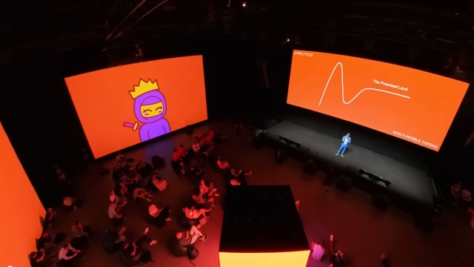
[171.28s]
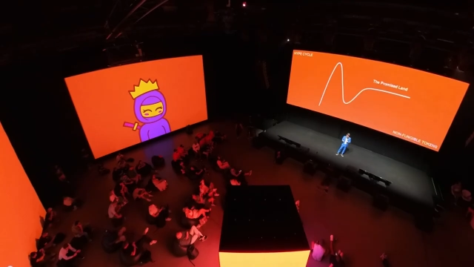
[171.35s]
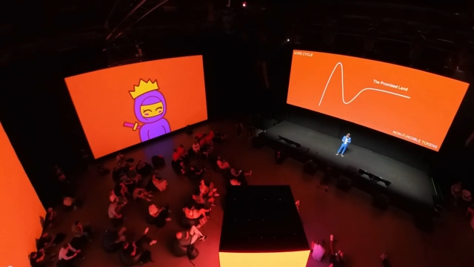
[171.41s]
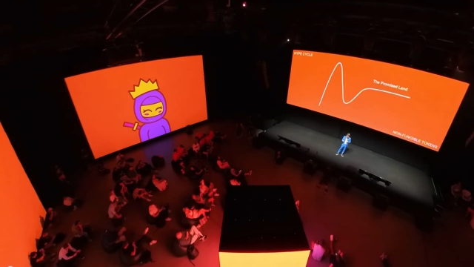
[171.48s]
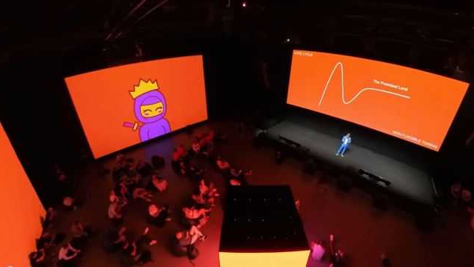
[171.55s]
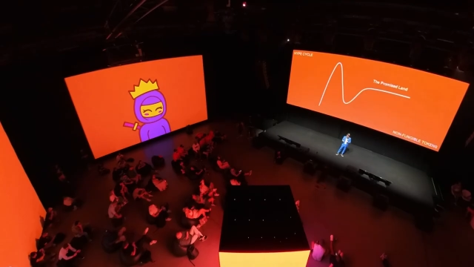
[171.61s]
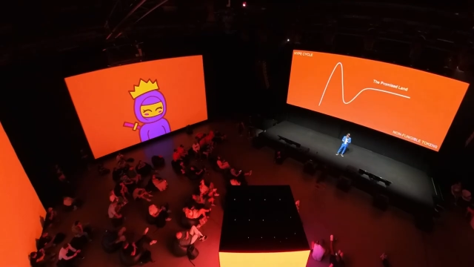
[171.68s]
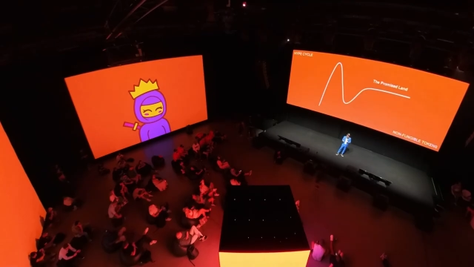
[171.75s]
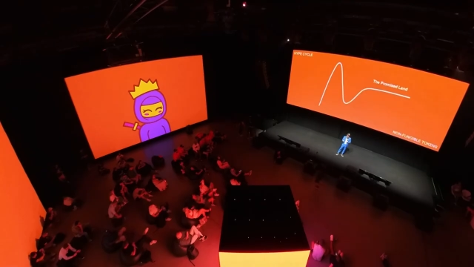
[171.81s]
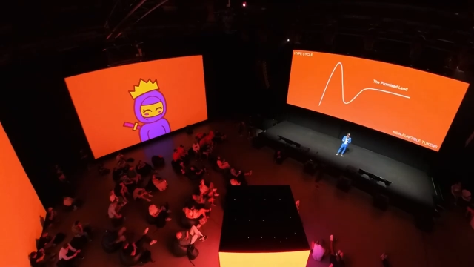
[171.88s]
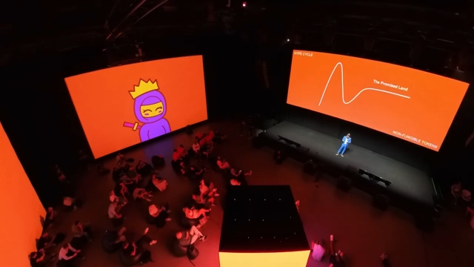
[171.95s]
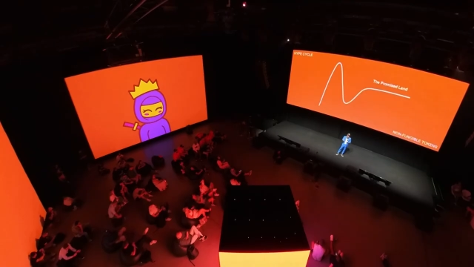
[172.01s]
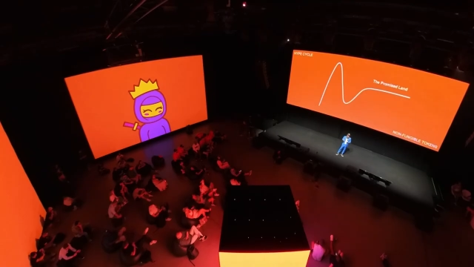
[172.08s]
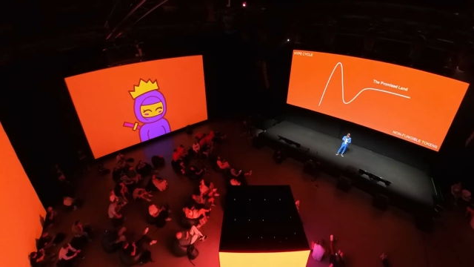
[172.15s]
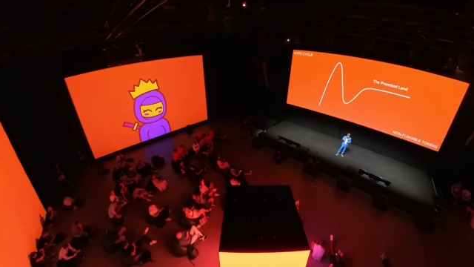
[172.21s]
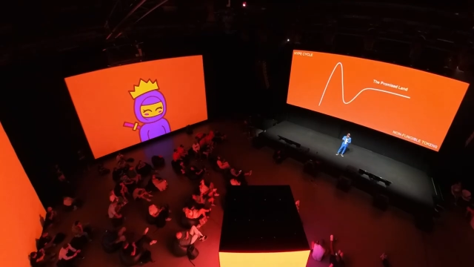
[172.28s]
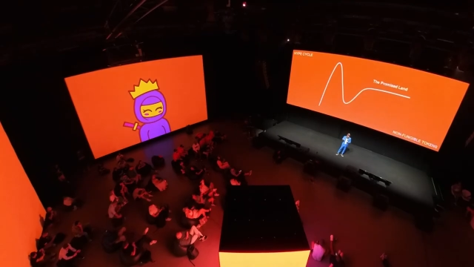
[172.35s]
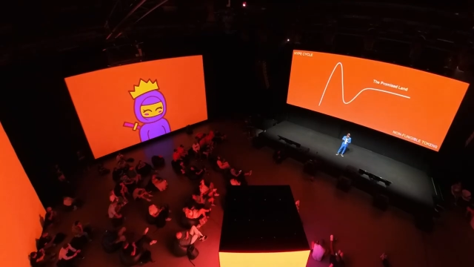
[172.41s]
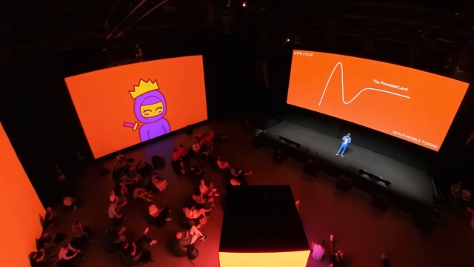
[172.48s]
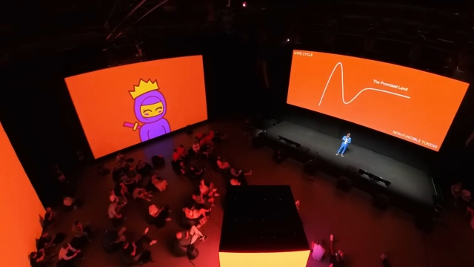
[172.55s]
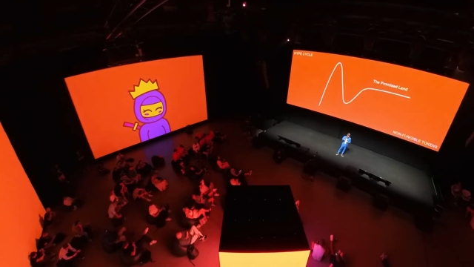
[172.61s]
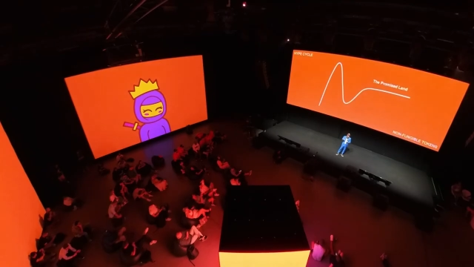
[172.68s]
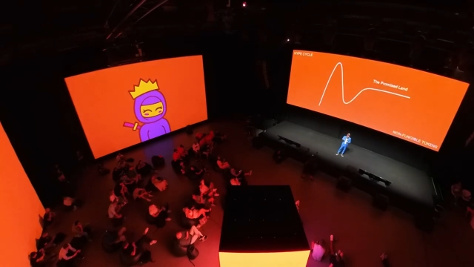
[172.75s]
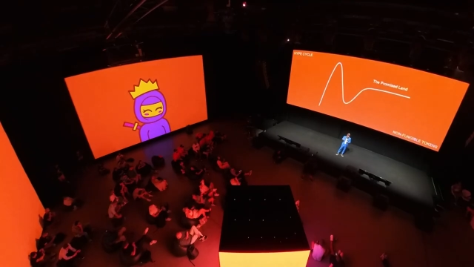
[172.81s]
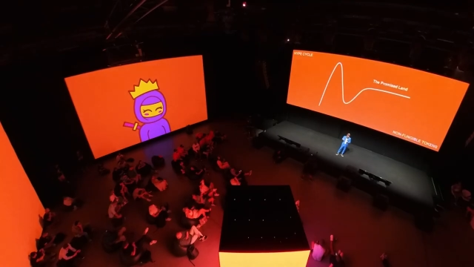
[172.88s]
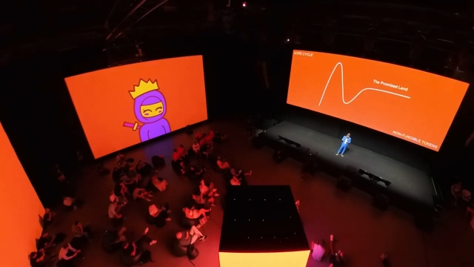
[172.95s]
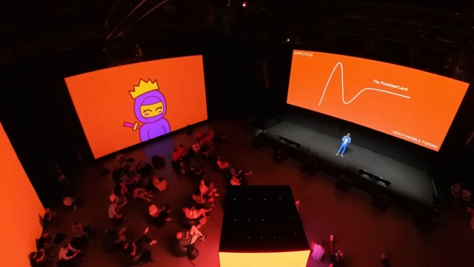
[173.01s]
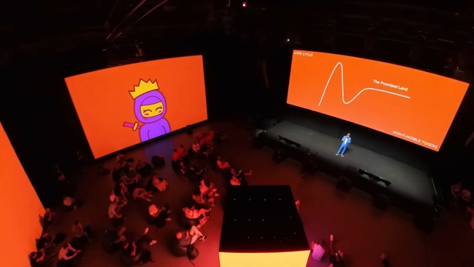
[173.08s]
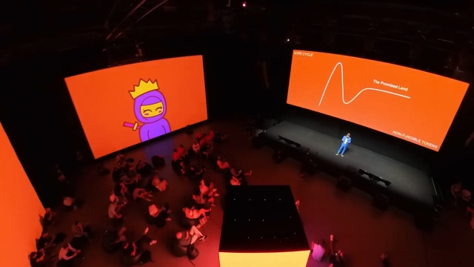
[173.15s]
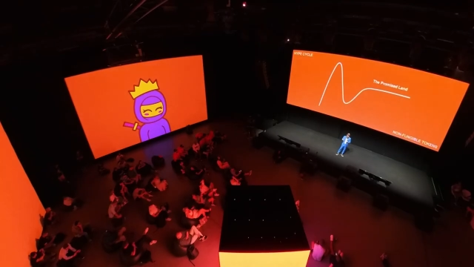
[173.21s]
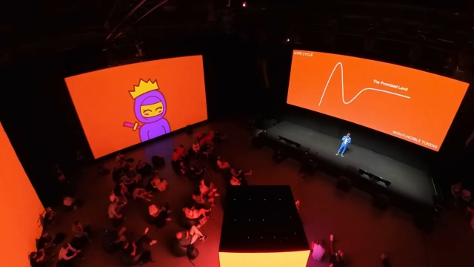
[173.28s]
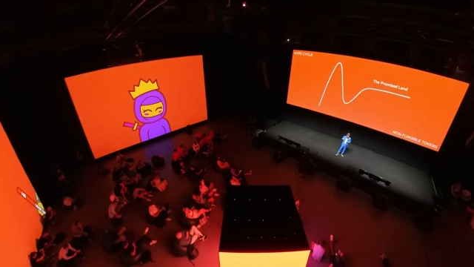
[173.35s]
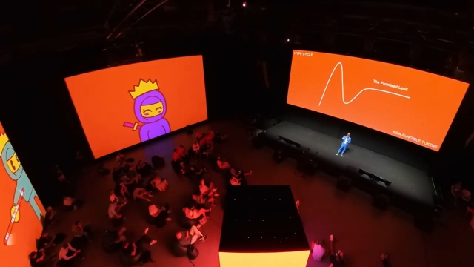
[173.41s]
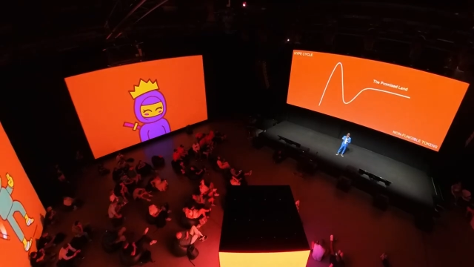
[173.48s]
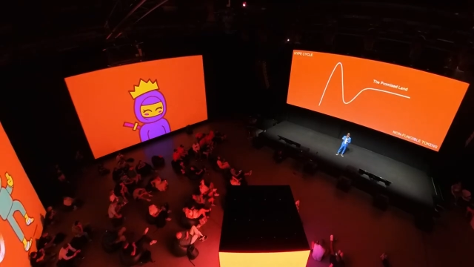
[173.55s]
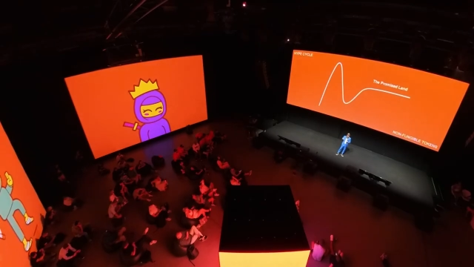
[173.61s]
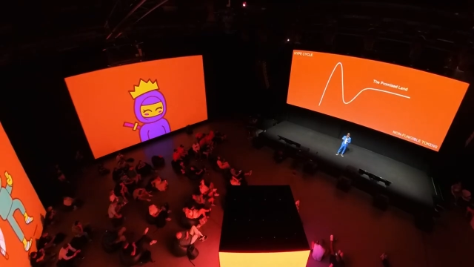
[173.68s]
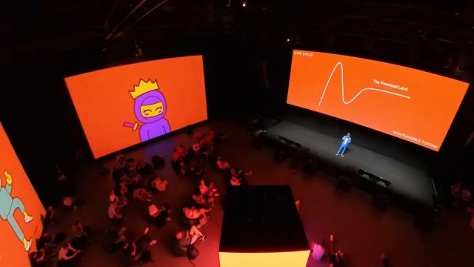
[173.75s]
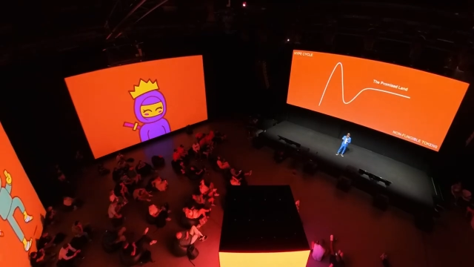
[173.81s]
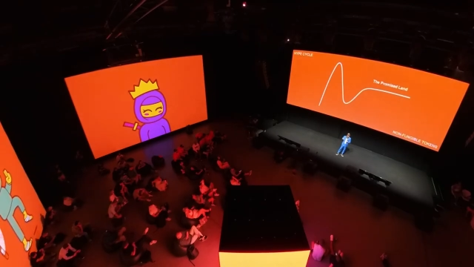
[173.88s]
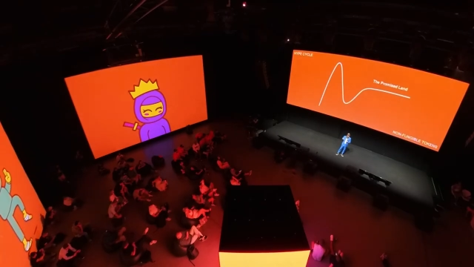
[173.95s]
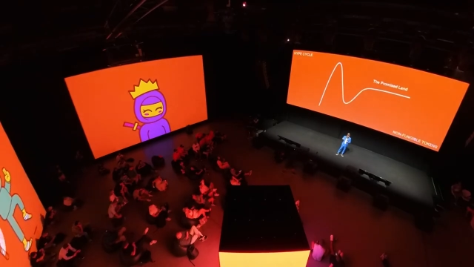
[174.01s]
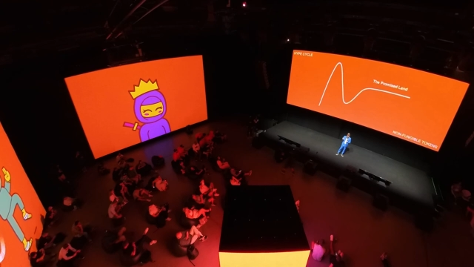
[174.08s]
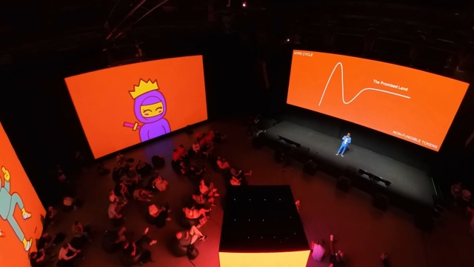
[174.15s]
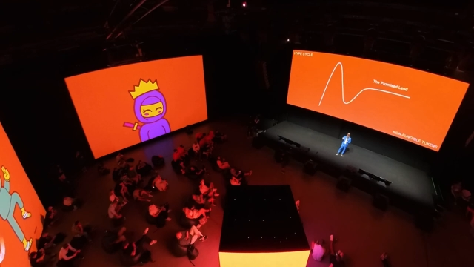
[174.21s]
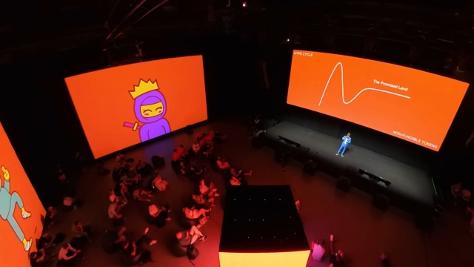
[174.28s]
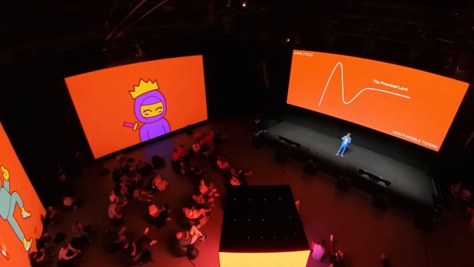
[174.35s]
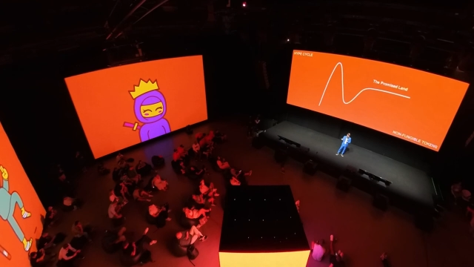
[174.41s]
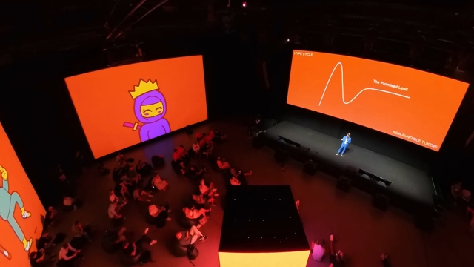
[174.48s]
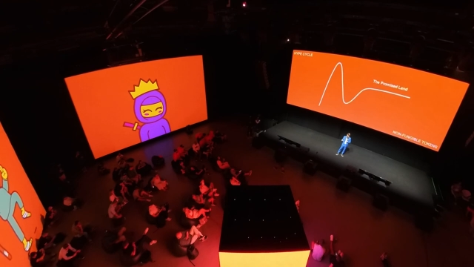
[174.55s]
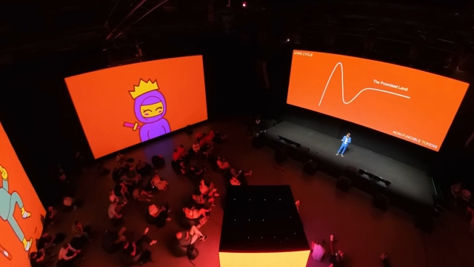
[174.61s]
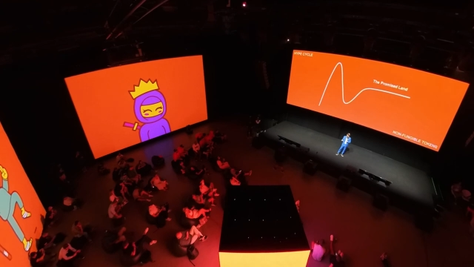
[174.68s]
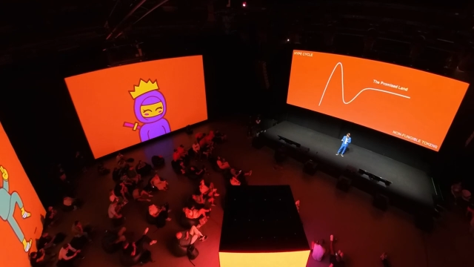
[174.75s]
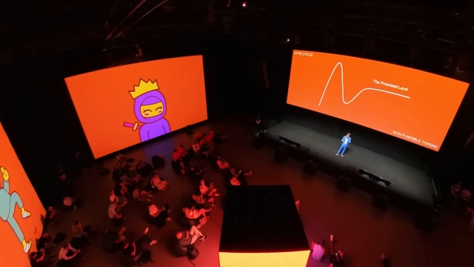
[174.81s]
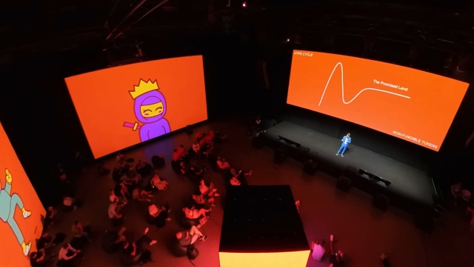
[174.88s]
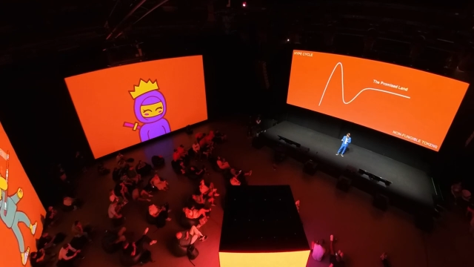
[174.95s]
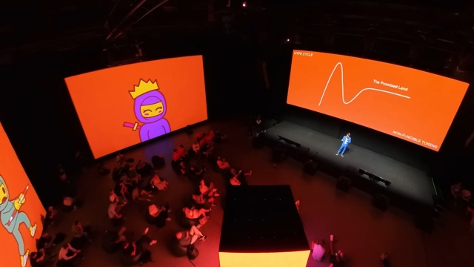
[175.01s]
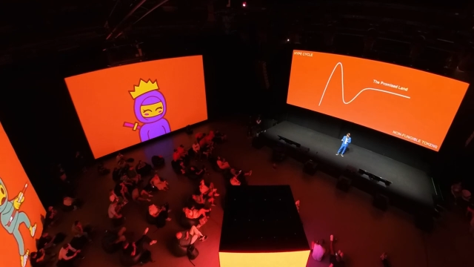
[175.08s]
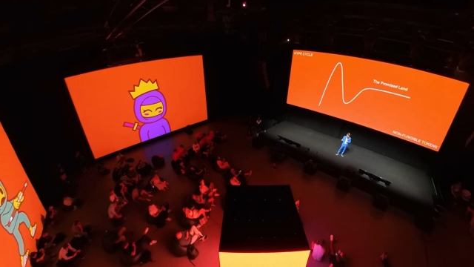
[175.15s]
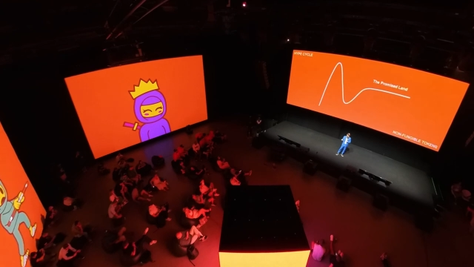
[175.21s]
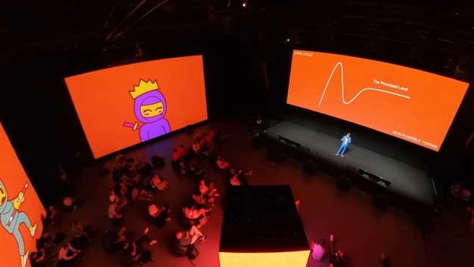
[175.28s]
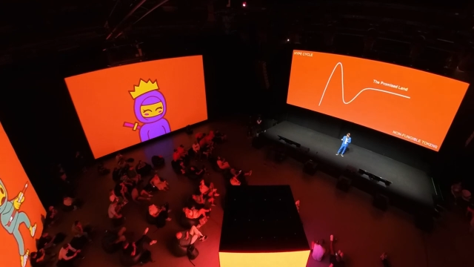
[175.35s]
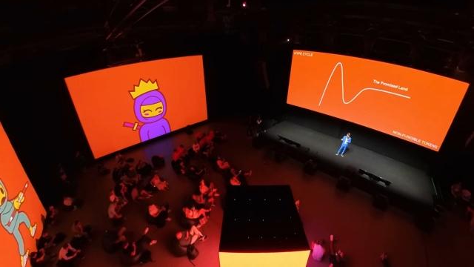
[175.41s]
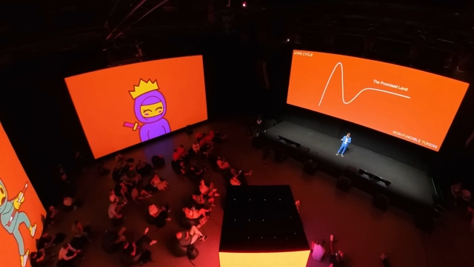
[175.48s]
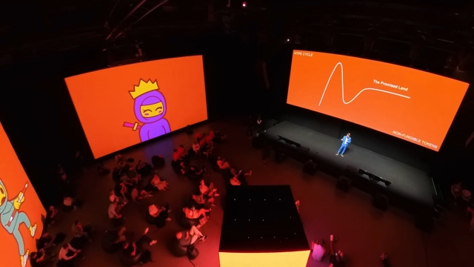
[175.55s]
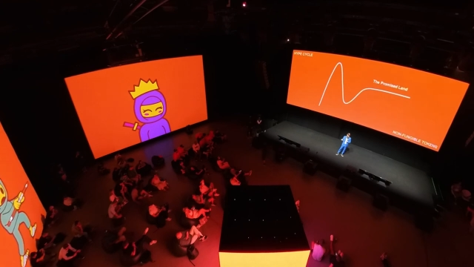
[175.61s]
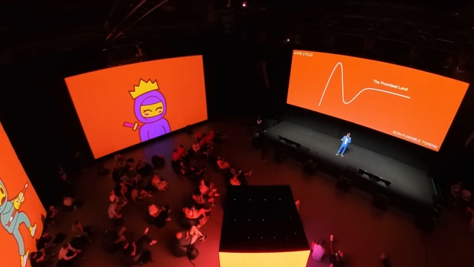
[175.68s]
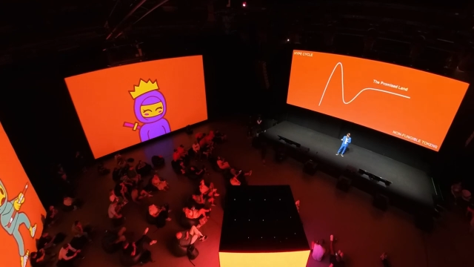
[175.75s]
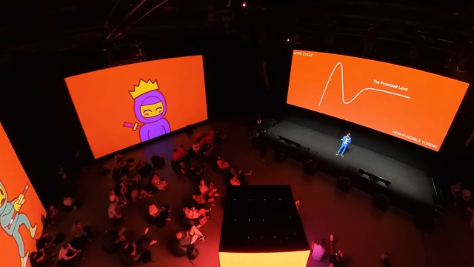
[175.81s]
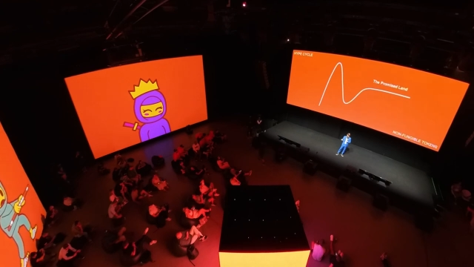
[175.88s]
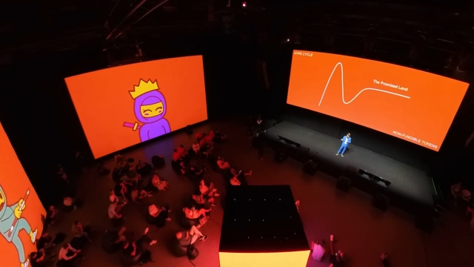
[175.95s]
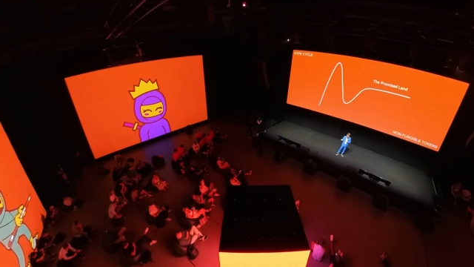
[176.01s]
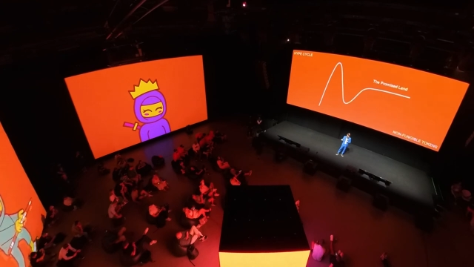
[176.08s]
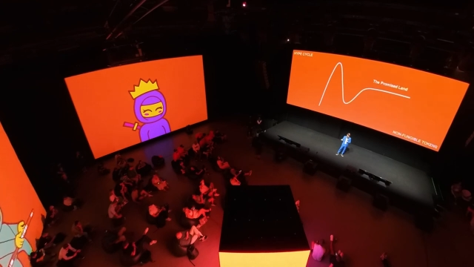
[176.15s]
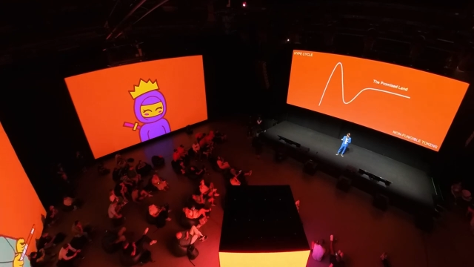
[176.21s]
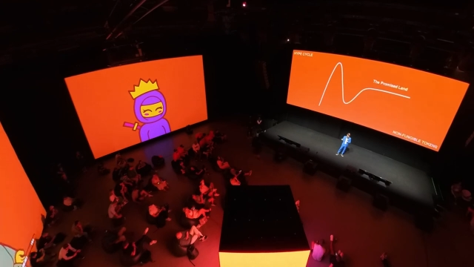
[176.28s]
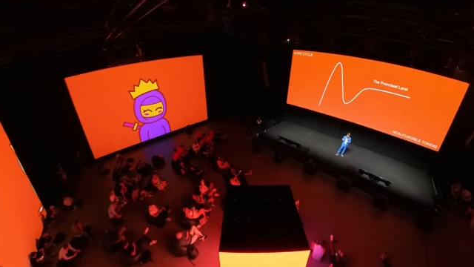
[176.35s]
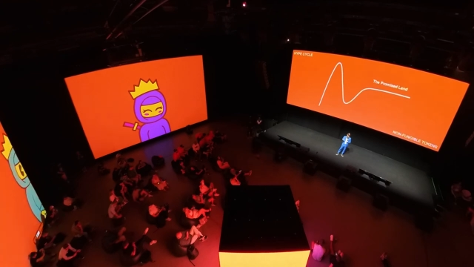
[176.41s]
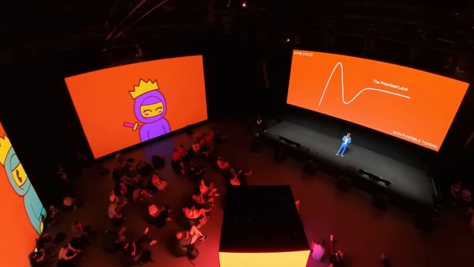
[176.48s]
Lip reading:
Nobody's mouth can be seen.